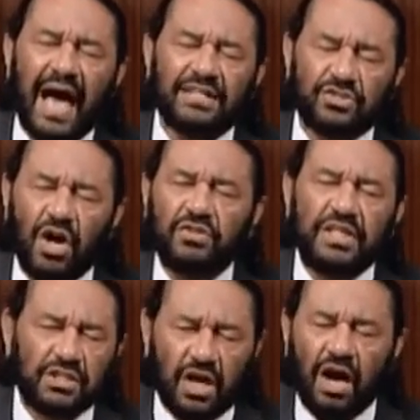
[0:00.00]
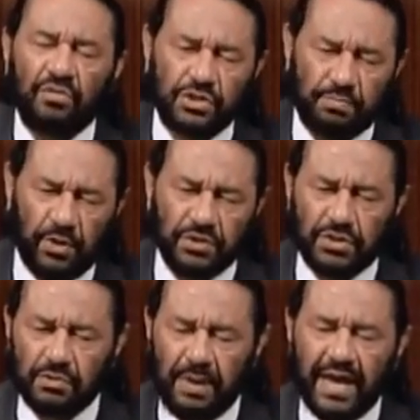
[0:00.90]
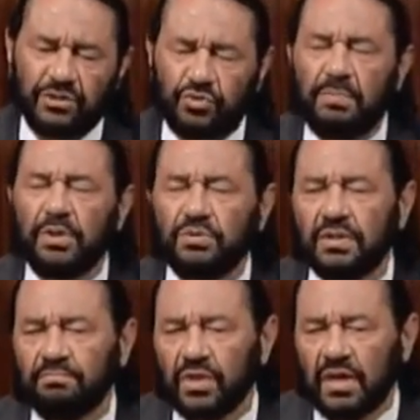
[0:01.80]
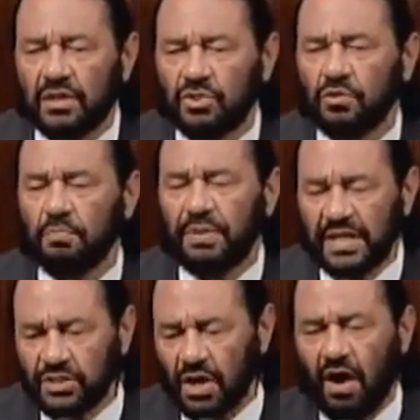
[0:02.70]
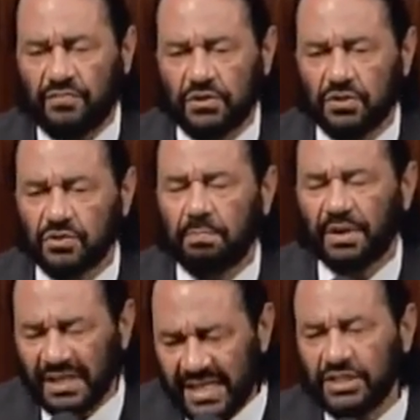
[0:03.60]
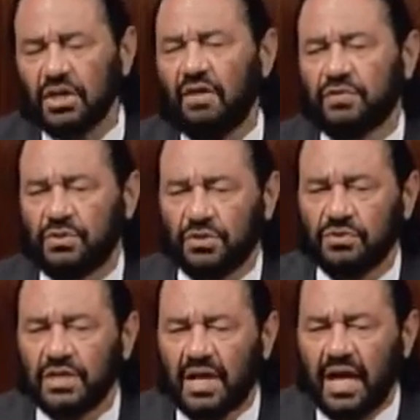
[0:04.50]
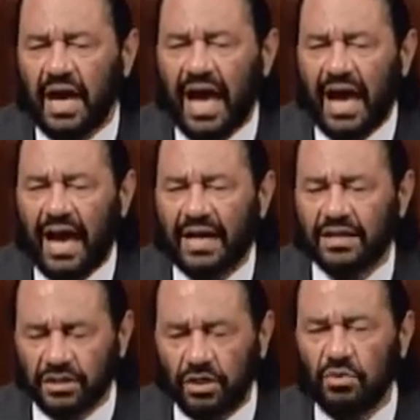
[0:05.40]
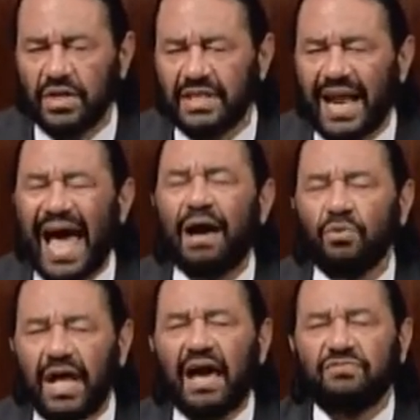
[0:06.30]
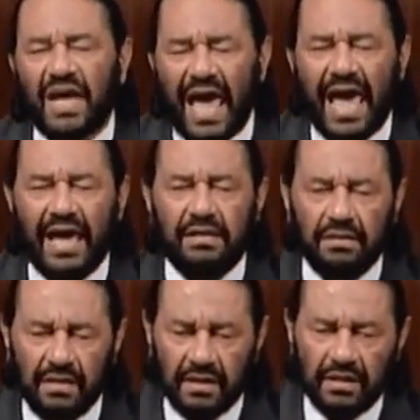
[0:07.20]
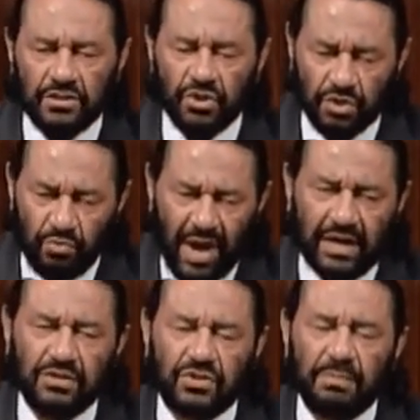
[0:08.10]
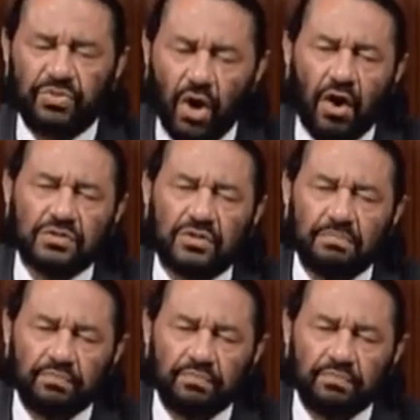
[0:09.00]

I saw these congresspersons paying tribute to peace officers, police officers, I concluded that I would have to add to the record some thoughts